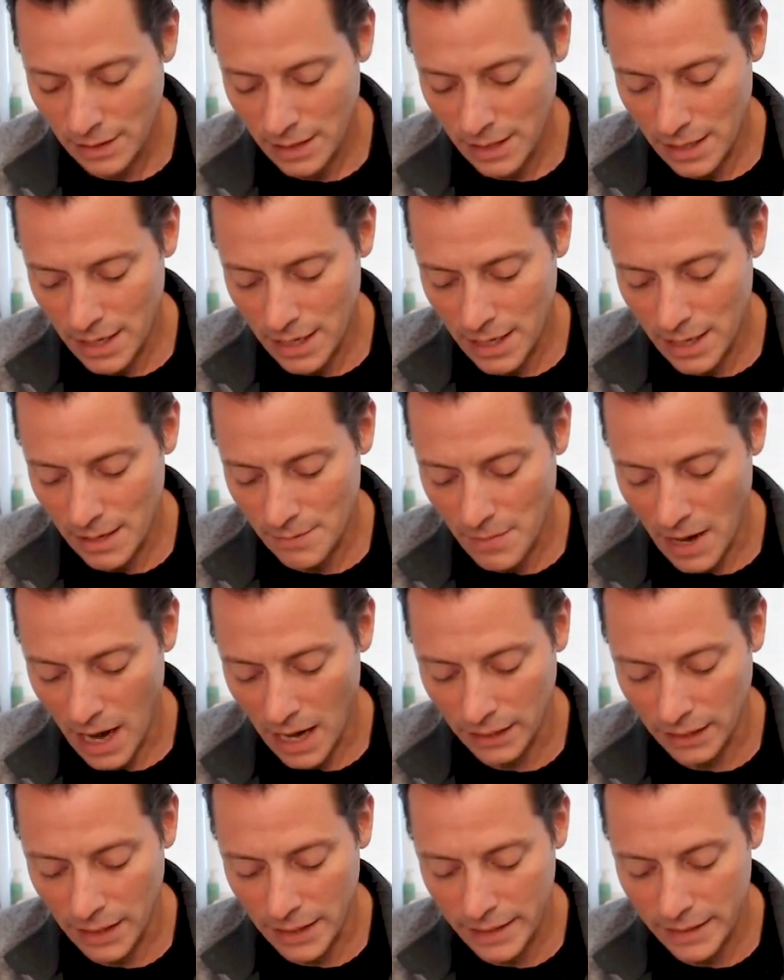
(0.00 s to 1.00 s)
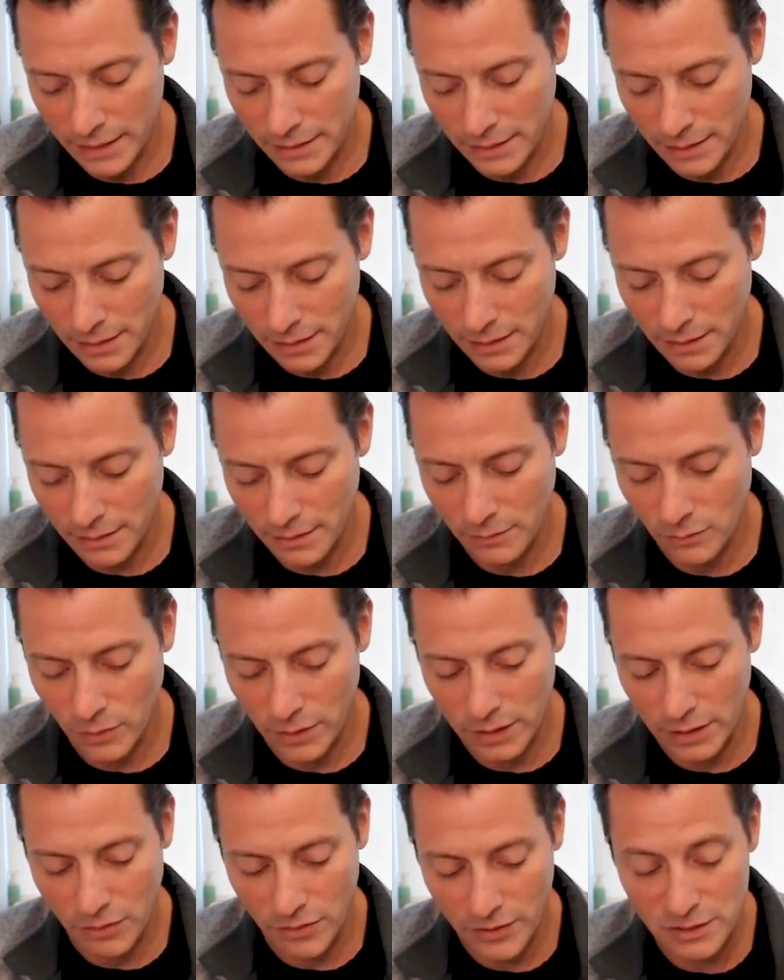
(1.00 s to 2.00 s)
I like when
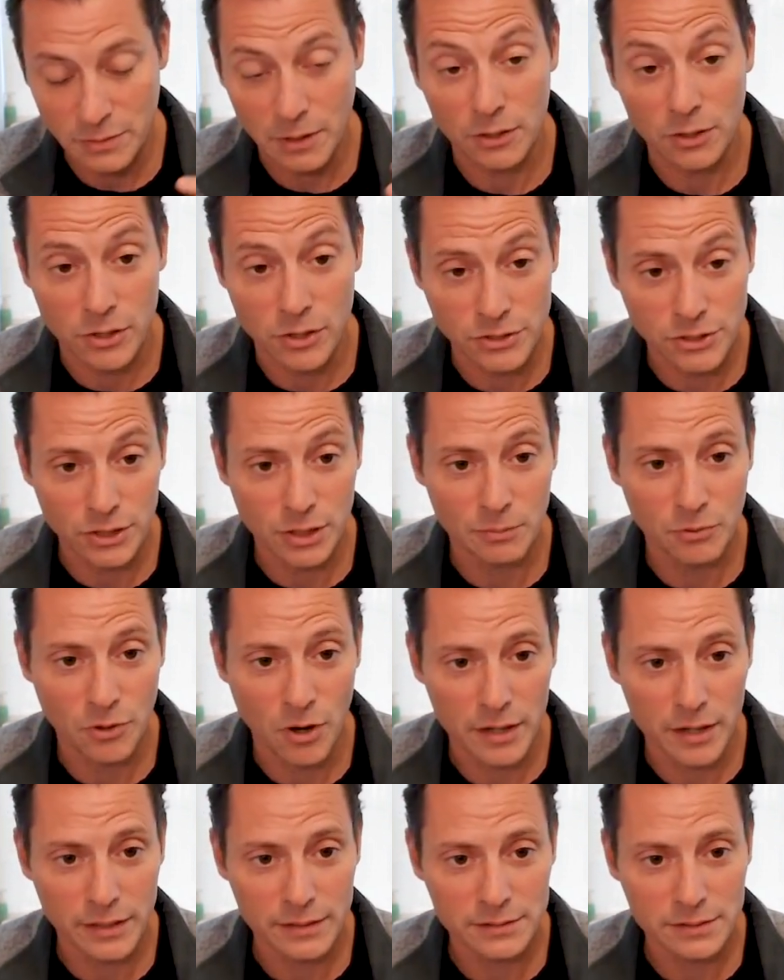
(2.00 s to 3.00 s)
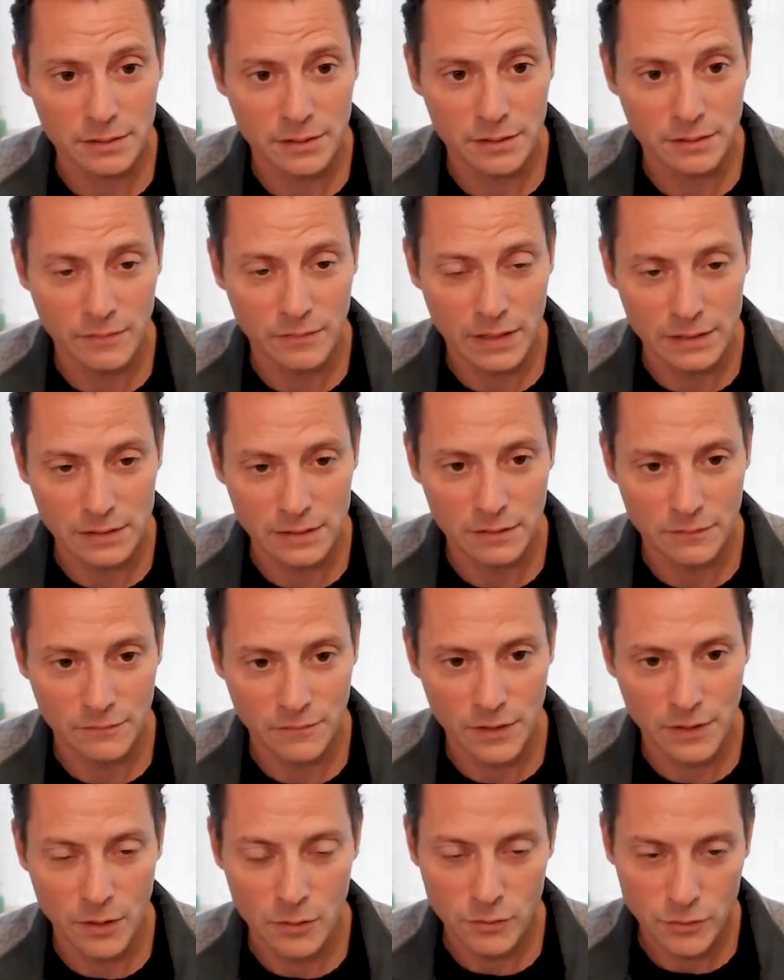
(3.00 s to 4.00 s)
he thinks about launching a product, he
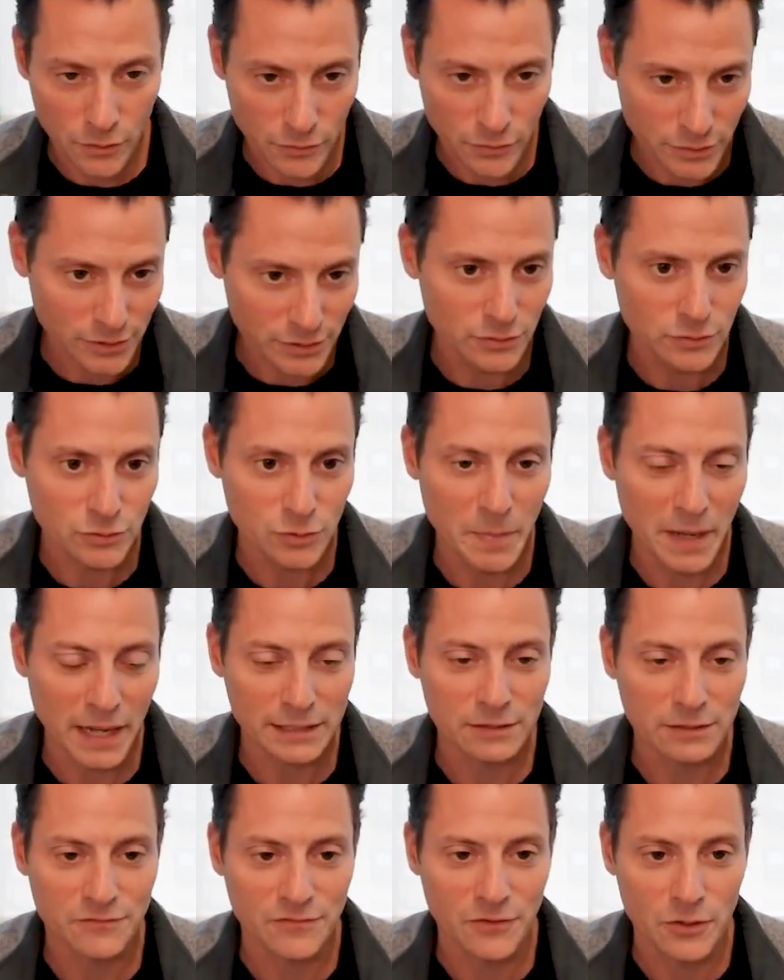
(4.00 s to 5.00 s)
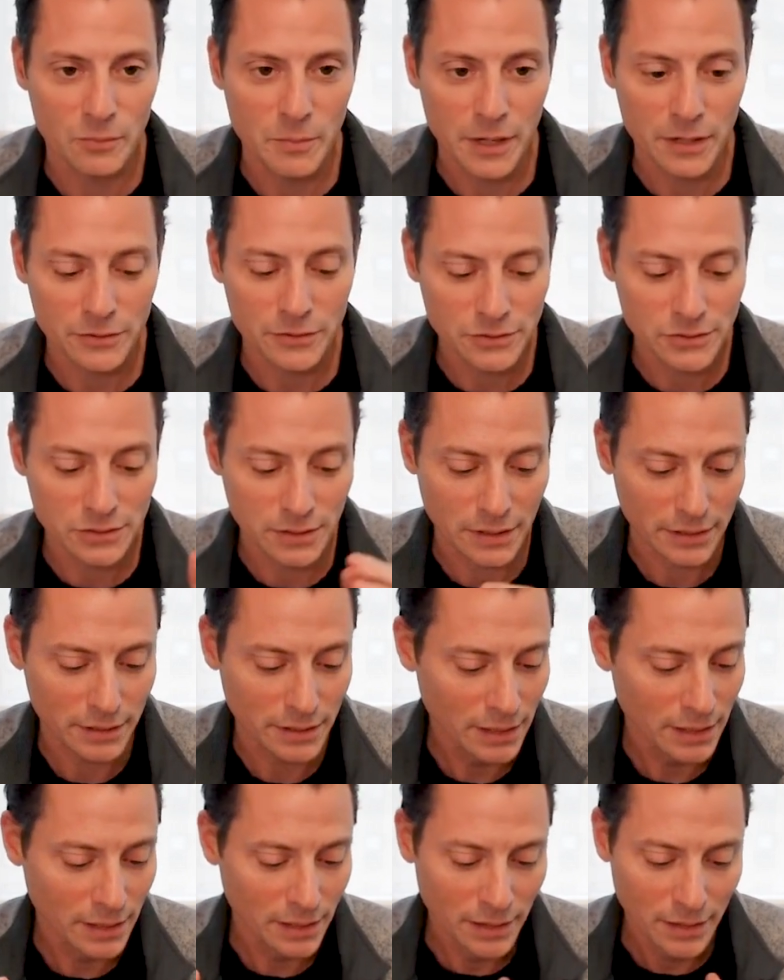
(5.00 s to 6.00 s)
always goes back to the fundamentals, like
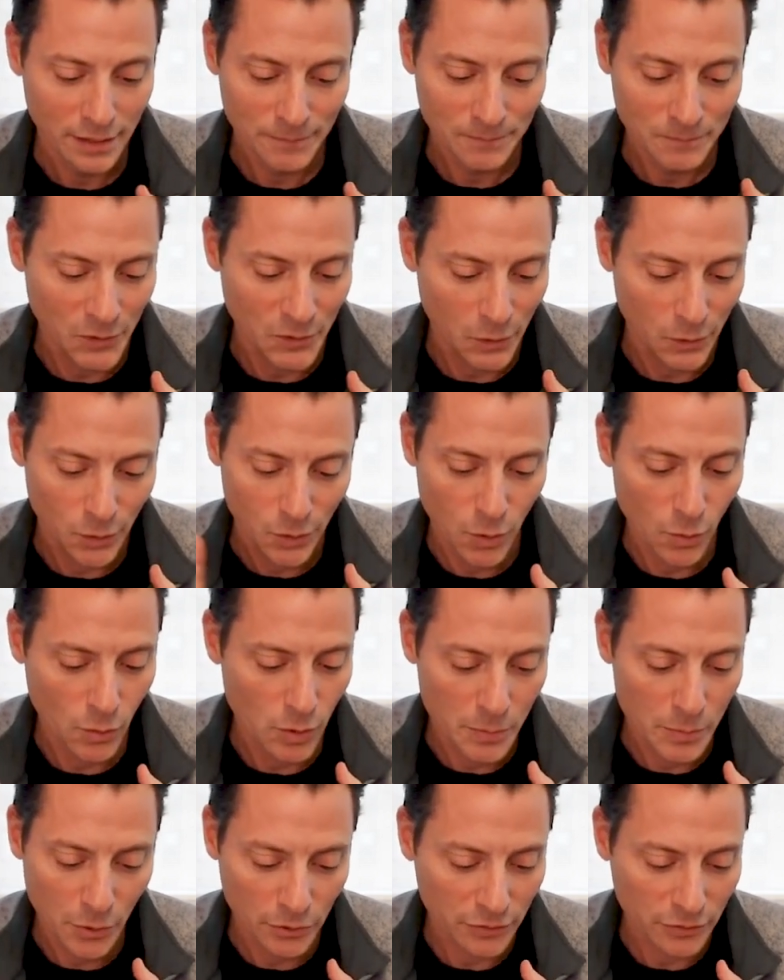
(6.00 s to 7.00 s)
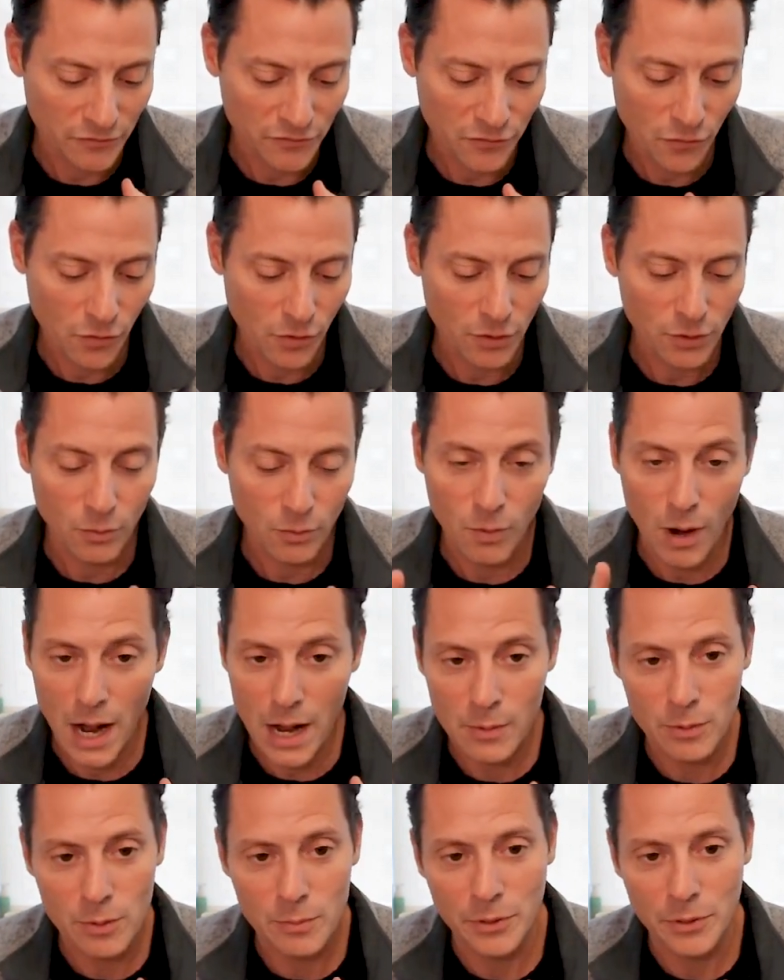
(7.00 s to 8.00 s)
who are we building it for, why are
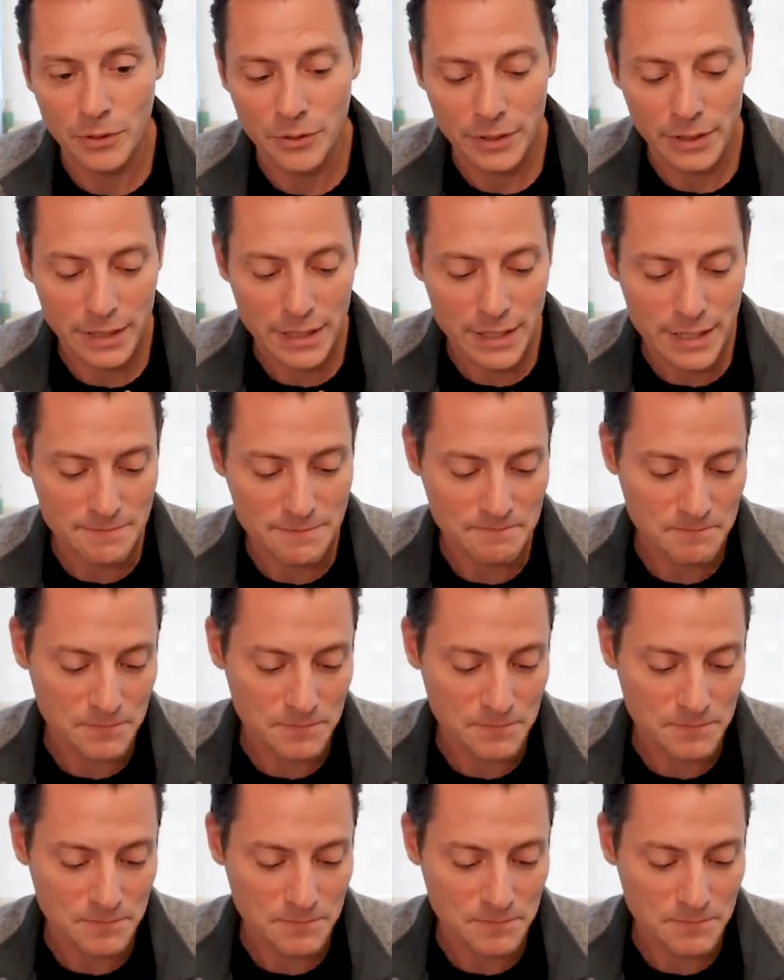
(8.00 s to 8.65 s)
we building it,